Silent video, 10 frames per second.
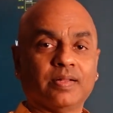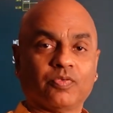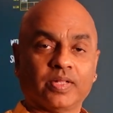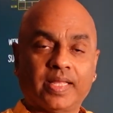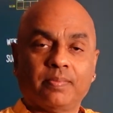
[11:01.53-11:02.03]

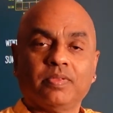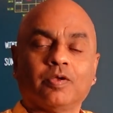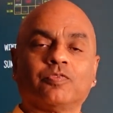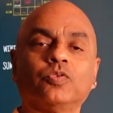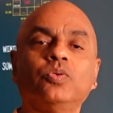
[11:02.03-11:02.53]
for them,
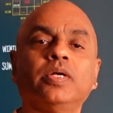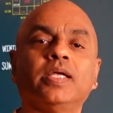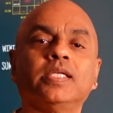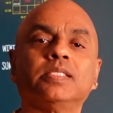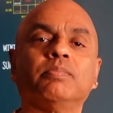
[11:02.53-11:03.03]
the food
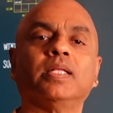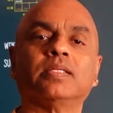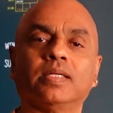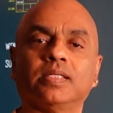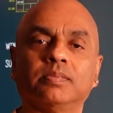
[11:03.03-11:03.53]
is
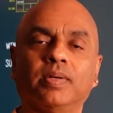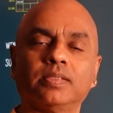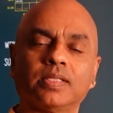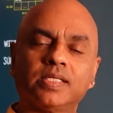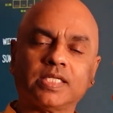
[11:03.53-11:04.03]
mantras.
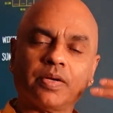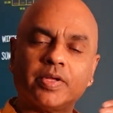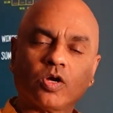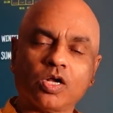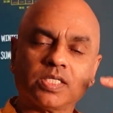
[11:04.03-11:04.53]
Mantras that
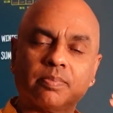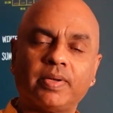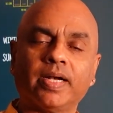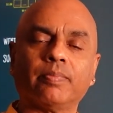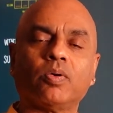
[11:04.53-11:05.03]
we
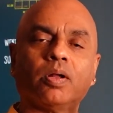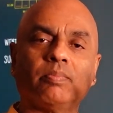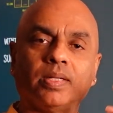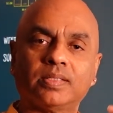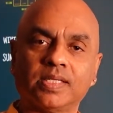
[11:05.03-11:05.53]
contemplate upon,
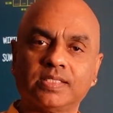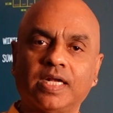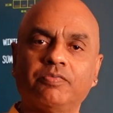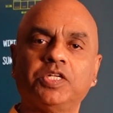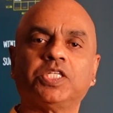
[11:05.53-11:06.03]
mantras
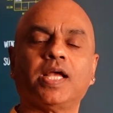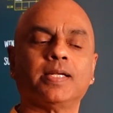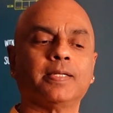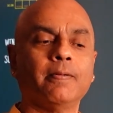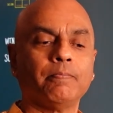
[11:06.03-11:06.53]
that we
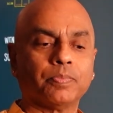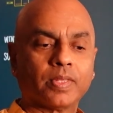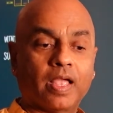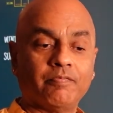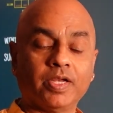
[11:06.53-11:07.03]
chant.
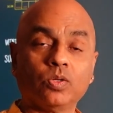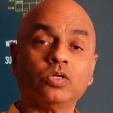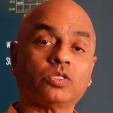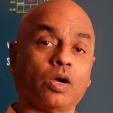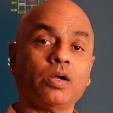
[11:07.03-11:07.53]
Every
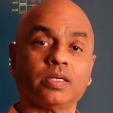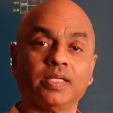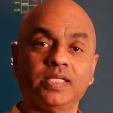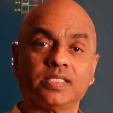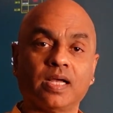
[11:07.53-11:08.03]
good thought
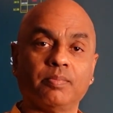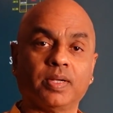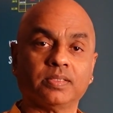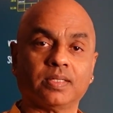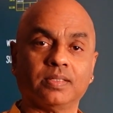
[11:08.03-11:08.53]
is a
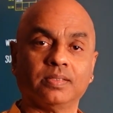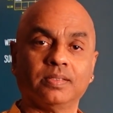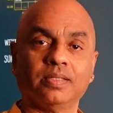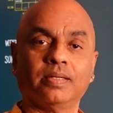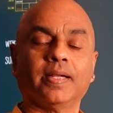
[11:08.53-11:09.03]
mantra,
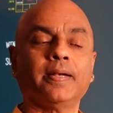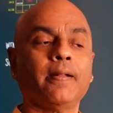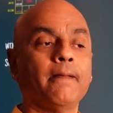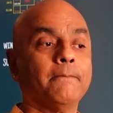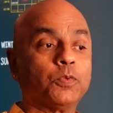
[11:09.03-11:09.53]
right?
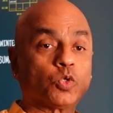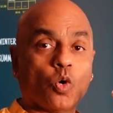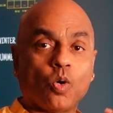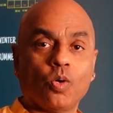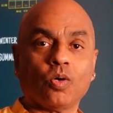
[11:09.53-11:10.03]
So
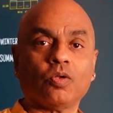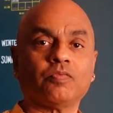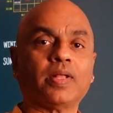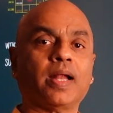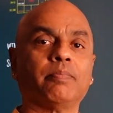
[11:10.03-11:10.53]
all
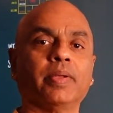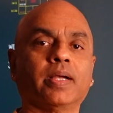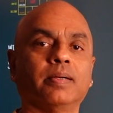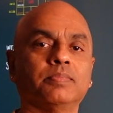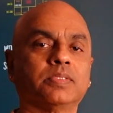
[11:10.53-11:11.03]
of that
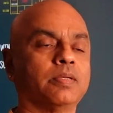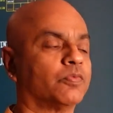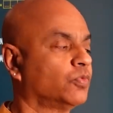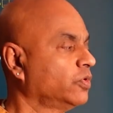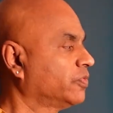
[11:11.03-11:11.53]
becomes
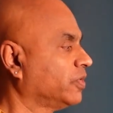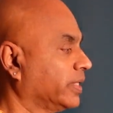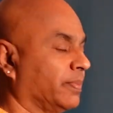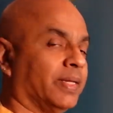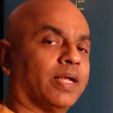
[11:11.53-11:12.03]
food for
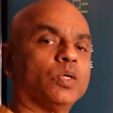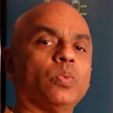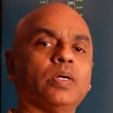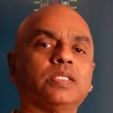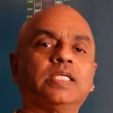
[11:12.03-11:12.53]
them. In other
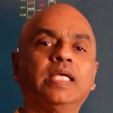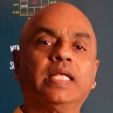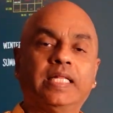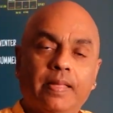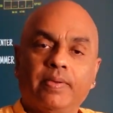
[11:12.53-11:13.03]
words,
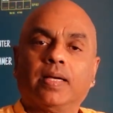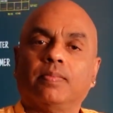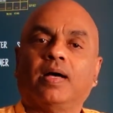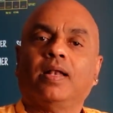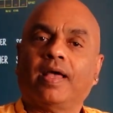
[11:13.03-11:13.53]
they
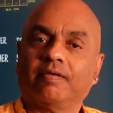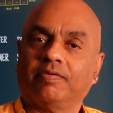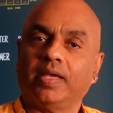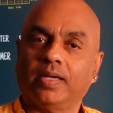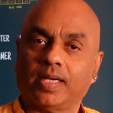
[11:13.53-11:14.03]
become
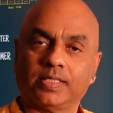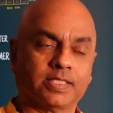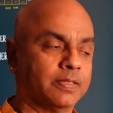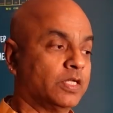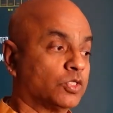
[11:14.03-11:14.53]
alive in
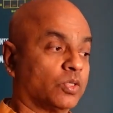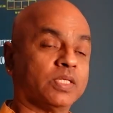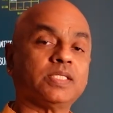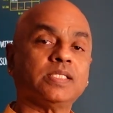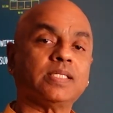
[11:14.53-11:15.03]
us. So
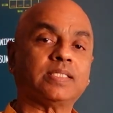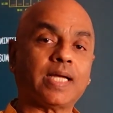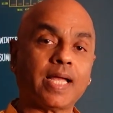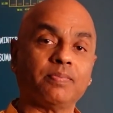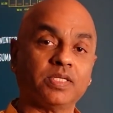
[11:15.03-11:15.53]
this is the
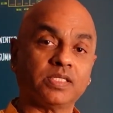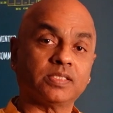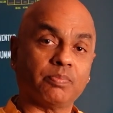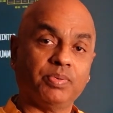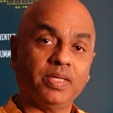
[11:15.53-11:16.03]
time, this
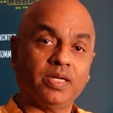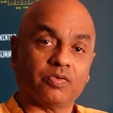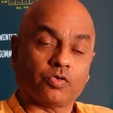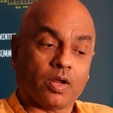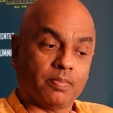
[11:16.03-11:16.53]
is the
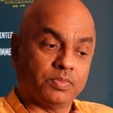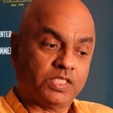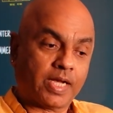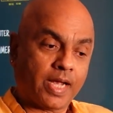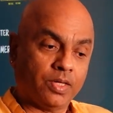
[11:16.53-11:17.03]
period from
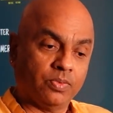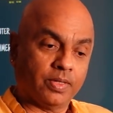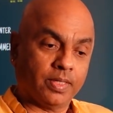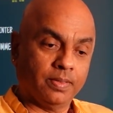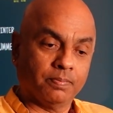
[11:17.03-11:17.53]

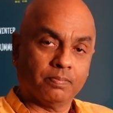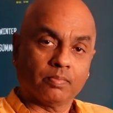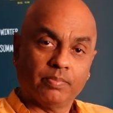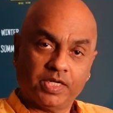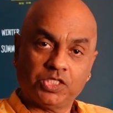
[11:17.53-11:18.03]
January,
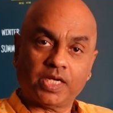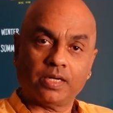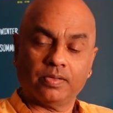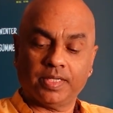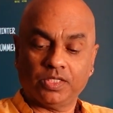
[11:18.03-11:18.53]

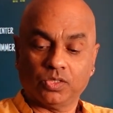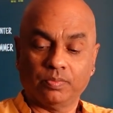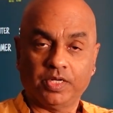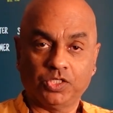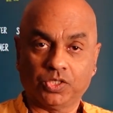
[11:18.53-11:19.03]
mid-January to
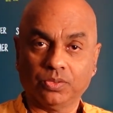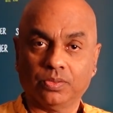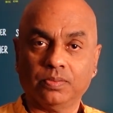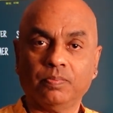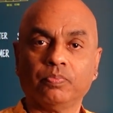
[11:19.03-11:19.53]

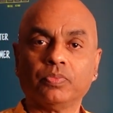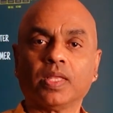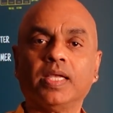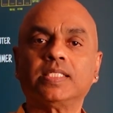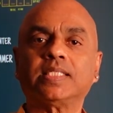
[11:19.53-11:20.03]
mid-June
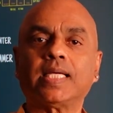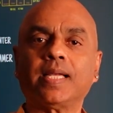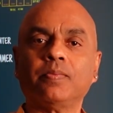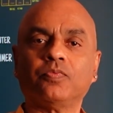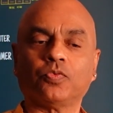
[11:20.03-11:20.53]
is a
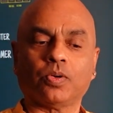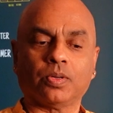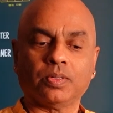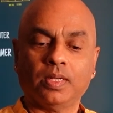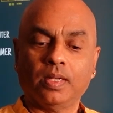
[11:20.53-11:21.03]
time
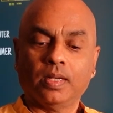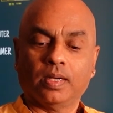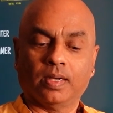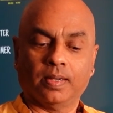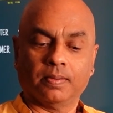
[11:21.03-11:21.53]
for
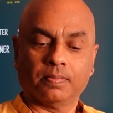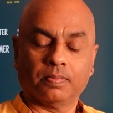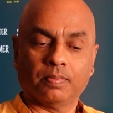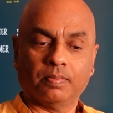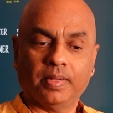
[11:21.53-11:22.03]

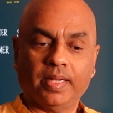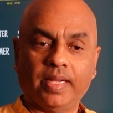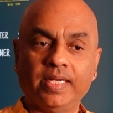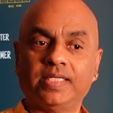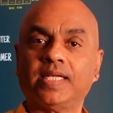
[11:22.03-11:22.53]
um,
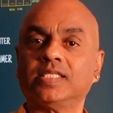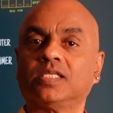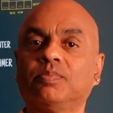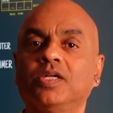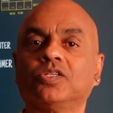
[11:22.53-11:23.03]
intense
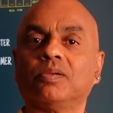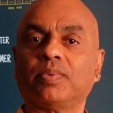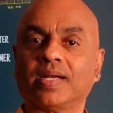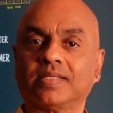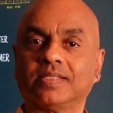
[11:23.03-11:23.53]
spiritual
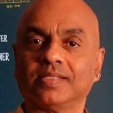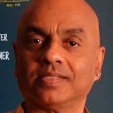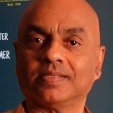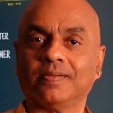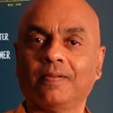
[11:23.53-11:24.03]

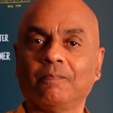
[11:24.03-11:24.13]
practices,